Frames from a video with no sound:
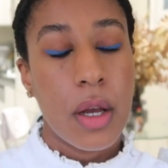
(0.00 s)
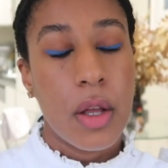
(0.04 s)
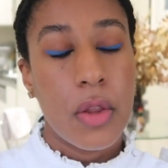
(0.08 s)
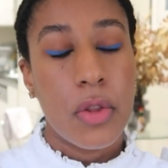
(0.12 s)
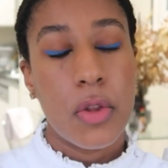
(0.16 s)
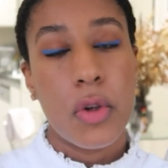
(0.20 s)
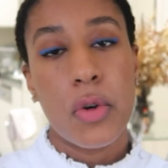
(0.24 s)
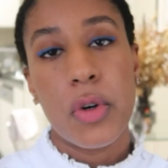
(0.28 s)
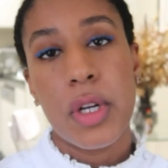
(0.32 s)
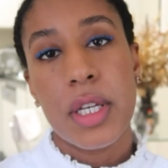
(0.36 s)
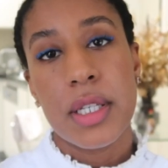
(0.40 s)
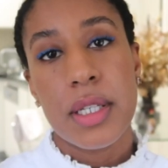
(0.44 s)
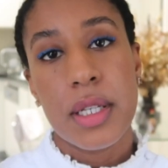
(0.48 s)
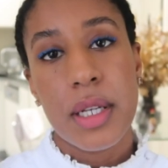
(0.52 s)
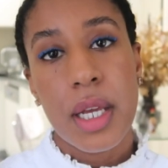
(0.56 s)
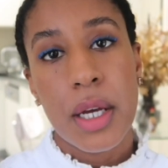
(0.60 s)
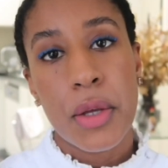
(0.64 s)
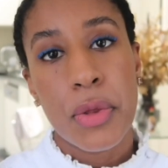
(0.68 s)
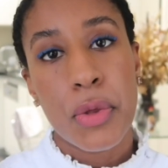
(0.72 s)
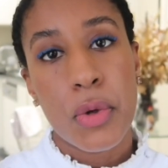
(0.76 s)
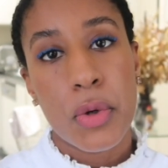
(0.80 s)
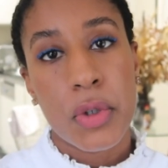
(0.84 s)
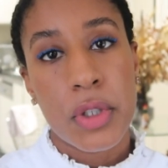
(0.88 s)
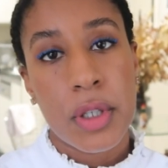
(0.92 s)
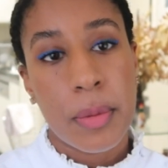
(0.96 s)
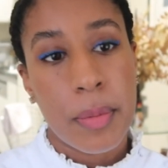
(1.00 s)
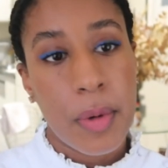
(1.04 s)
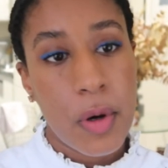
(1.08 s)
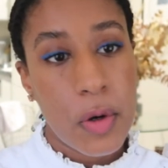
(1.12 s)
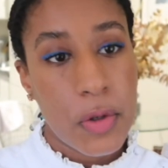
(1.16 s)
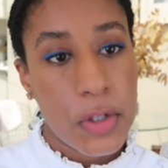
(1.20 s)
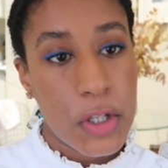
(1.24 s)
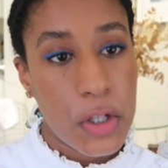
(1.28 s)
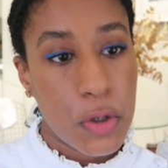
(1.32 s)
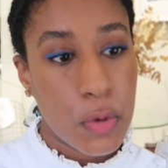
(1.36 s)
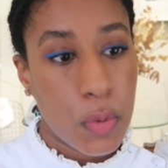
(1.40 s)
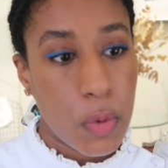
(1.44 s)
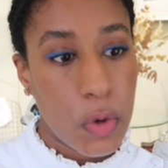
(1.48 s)
The reason I thought
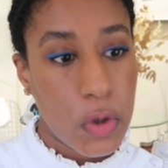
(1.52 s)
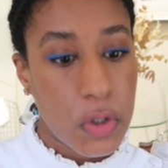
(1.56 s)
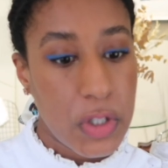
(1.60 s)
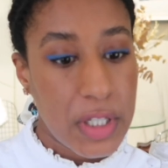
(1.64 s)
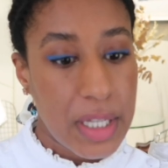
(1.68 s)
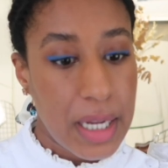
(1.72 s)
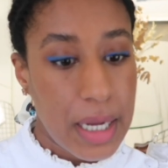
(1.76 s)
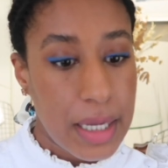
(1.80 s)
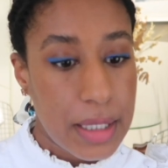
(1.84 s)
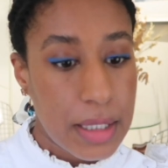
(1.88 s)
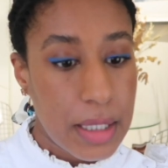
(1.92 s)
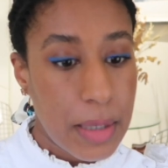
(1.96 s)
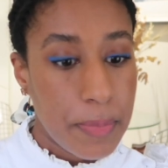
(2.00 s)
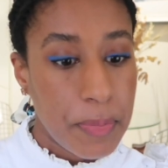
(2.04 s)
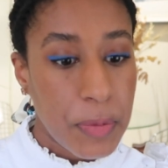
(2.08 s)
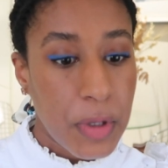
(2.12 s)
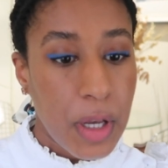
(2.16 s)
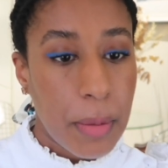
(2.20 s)
about it was that